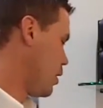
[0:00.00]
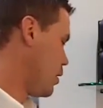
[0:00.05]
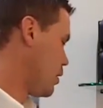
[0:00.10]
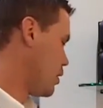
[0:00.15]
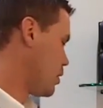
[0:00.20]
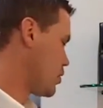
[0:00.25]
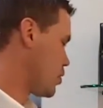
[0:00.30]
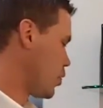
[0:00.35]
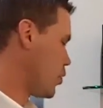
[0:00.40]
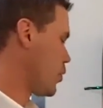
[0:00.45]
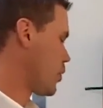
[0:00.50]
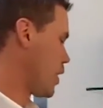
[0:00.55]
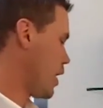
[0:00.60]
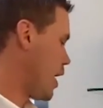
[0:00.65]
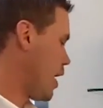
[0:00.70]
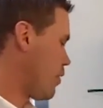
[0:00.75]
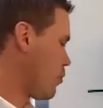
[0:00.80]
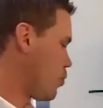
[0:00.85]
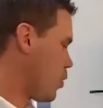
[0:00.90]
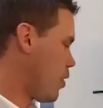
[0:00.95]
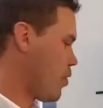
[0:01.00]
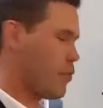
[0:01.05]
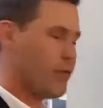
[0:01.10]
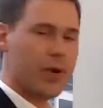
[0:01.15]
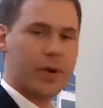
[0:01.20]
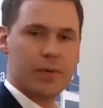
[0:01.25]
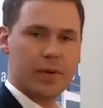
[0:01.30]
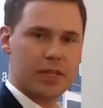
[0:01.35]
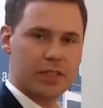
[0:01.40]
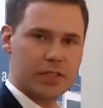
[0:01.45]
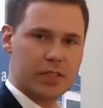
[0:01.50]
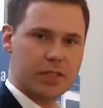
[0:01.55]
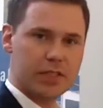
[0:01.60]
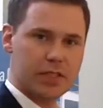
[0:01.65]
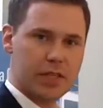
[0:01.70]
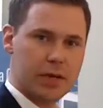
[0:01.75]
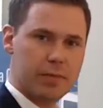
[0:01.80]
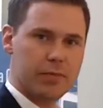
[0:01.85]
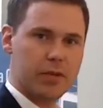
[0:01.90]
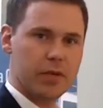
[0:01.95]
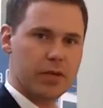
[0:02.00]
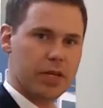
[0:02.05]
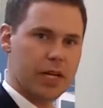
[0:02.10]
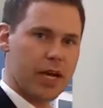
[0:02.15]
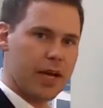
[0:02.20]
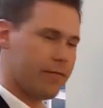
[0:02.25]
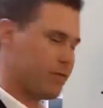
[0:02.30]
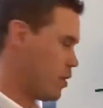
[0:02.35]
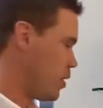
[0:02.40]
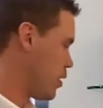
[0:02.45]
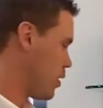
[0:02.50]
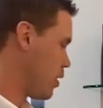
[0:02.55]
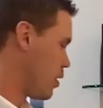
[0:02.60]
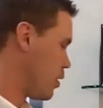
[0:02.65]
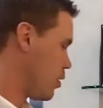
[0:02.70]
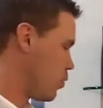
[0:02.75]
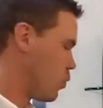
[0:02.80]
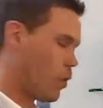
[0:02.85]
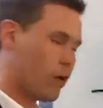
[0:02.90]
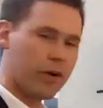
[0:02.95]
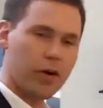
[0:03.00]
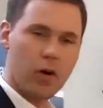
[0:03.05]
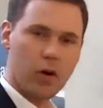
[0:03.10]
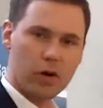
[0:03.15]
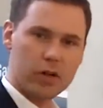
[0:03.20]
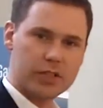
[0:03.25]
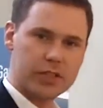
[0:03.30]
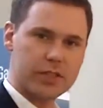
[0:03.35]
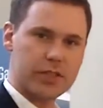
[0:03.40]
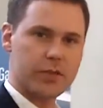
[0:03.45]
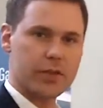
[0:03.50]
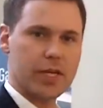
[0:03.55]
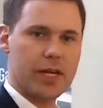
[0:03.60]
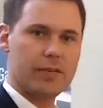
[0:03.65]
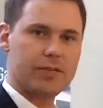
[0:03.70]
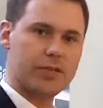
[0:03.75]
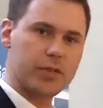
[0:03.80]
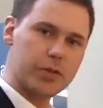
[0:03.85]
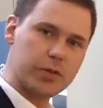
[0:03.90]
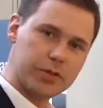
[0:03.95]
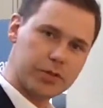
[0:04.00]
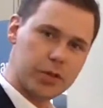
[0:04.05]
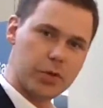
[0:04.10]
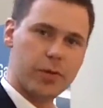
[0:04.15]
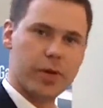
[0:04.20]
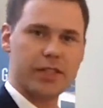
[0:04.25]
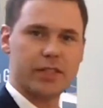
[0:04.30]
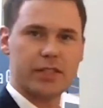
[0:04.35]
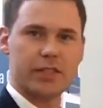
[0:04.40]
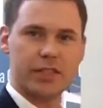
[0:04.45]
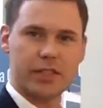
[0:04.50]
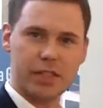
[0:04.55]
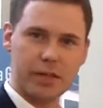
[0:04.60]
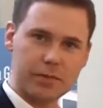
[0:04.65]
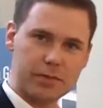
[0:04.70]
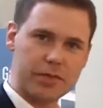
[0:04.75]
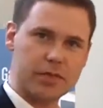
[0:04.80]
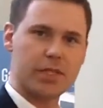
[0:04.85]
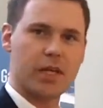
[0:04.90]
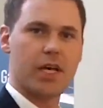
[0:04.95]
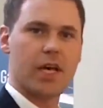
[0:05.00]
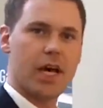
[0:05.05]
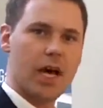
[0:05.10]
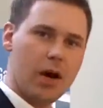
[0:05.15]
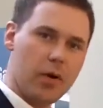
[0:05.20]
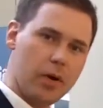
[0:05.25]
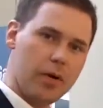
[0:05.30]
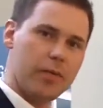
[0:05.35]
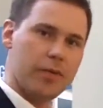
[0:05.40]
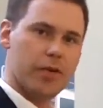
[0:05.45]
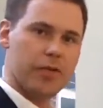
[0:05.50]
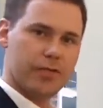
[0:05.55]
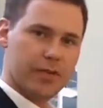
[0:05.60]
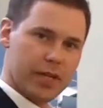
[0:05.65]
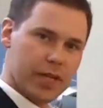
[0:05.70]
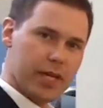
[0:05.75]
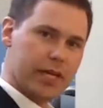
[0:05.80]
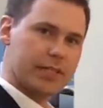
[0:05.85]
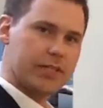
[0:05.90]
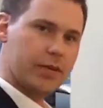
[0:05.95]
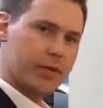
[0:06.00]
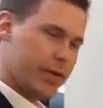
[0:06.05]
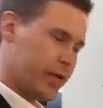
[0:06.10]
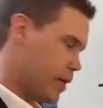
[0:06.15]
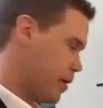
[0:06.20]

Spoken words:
So you can have 1 3-way system, you can have 1 aux, you can have 2 2-way systems, however you feel like doing.